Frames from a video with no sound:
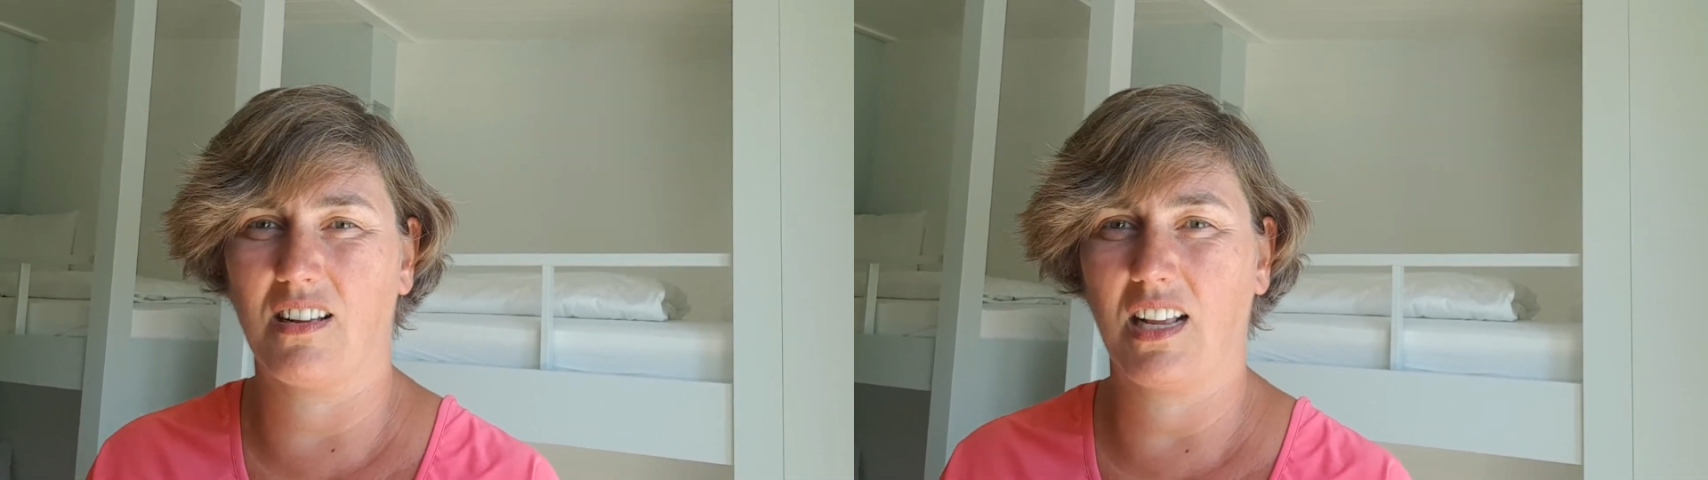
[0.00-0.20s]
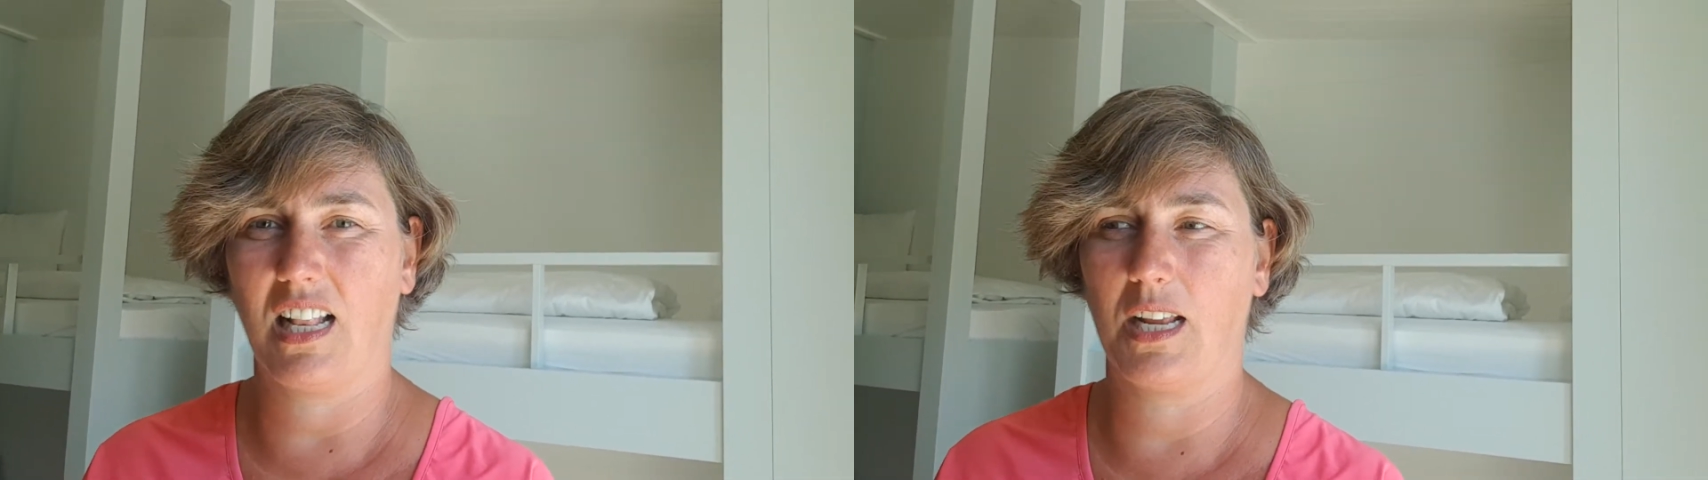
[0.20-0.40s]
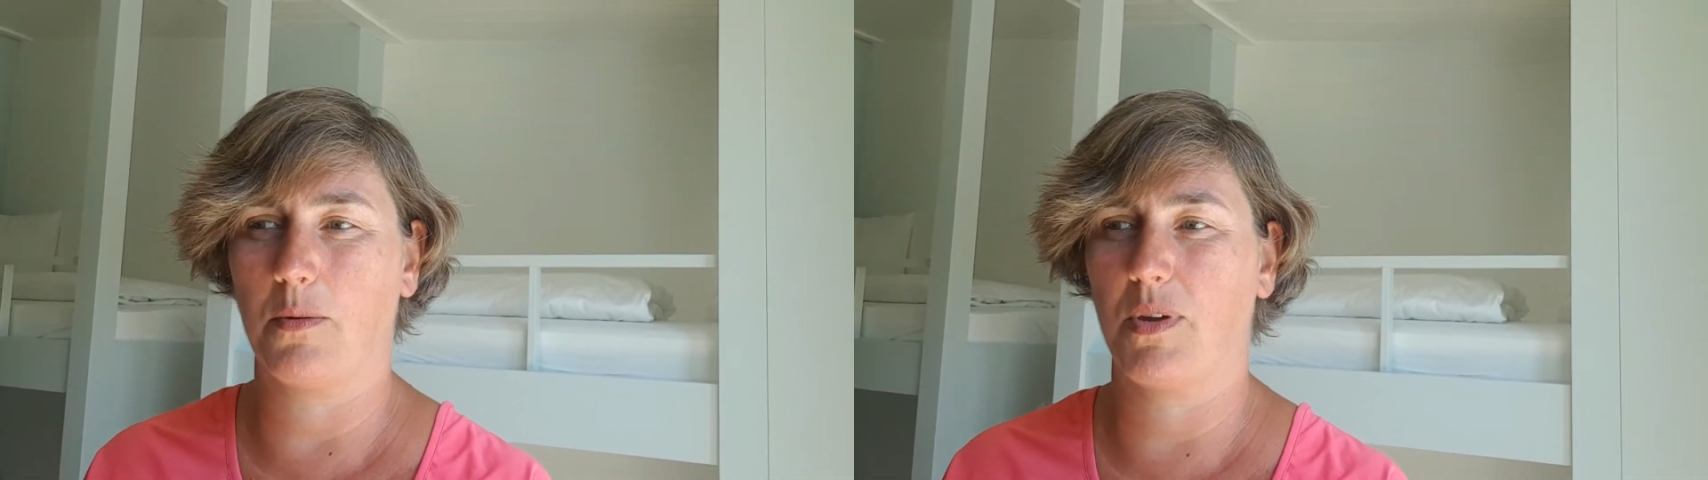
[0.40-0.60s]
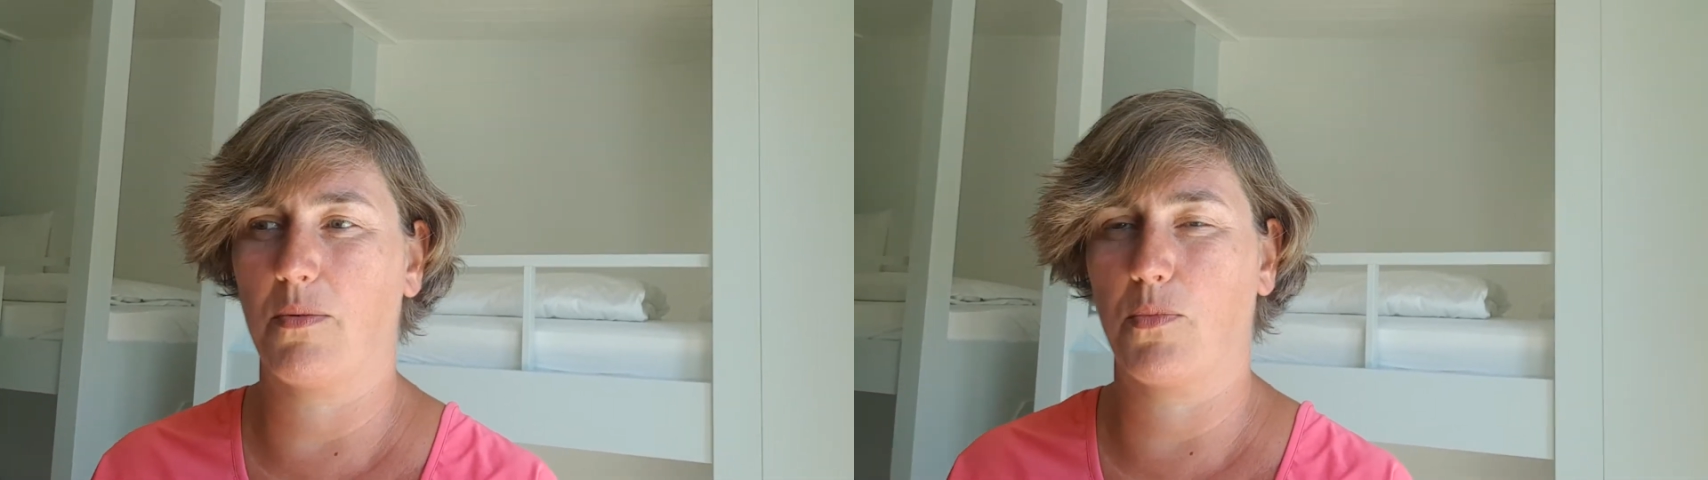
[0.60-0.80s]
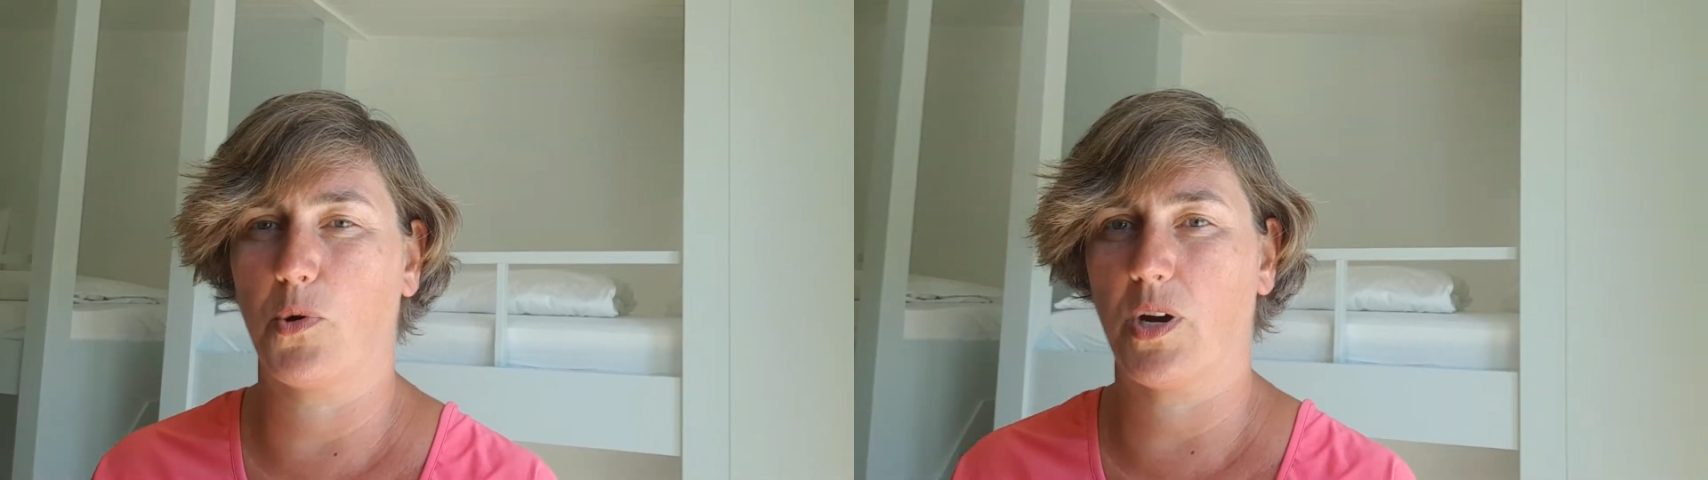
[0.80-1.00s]
a little
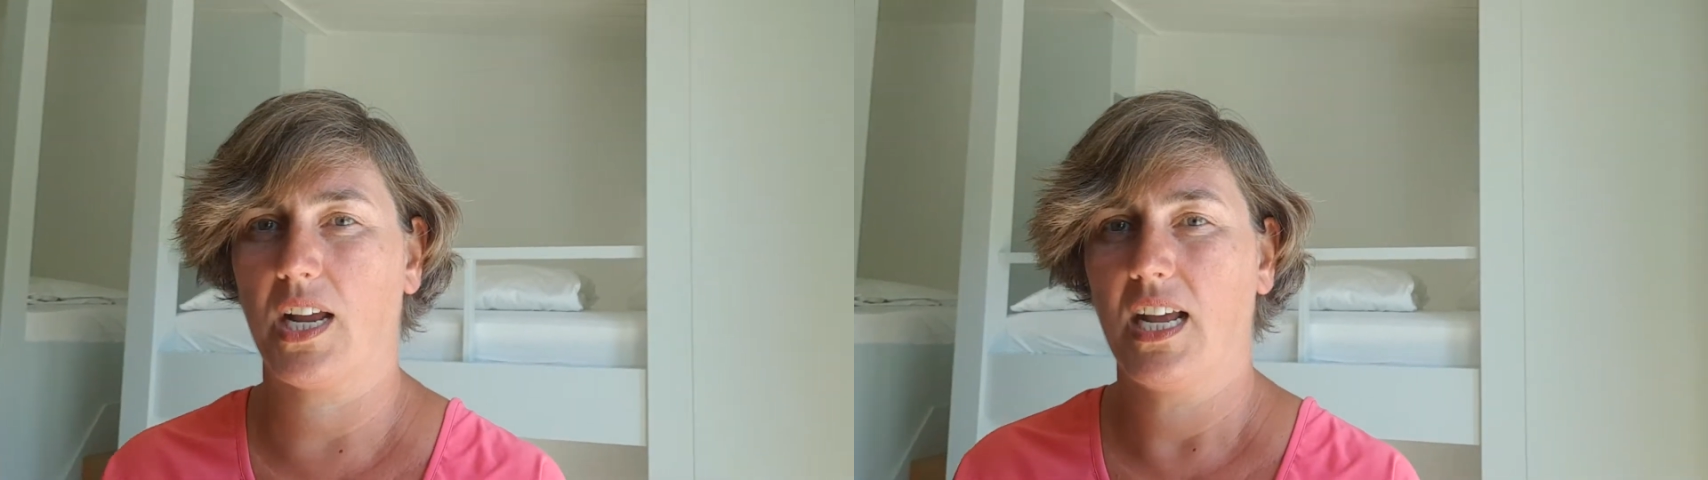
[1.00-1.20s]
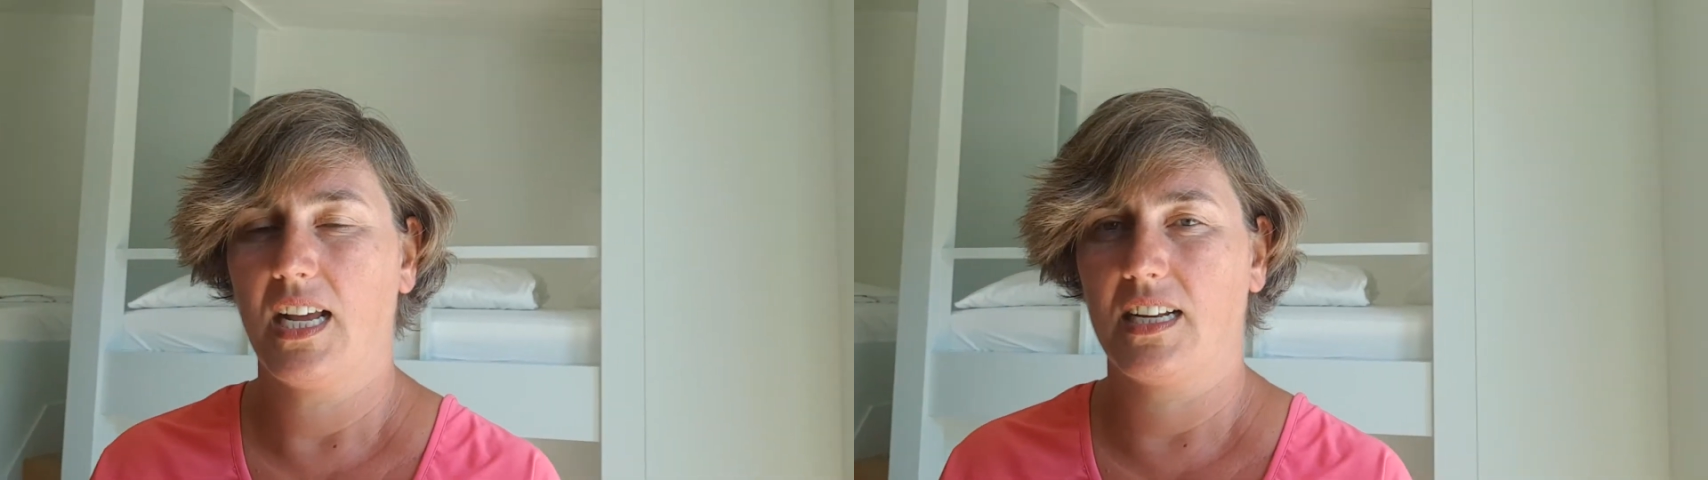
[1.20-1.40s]
bit more